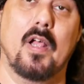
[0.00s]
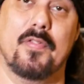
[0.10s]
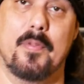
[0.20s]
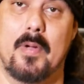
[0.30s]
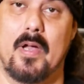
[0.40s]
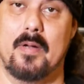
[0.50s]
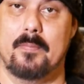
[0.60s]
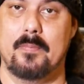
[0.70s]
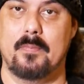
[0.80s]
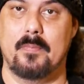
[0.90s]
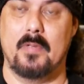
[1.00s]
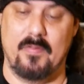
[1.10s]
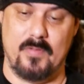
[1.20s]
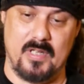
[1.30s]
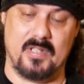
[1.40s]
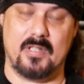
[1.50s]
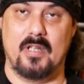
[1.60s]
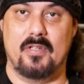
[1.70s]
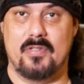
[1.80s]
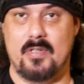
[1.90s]
out the bottom. If you get the
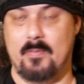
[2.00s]
gun, you'll see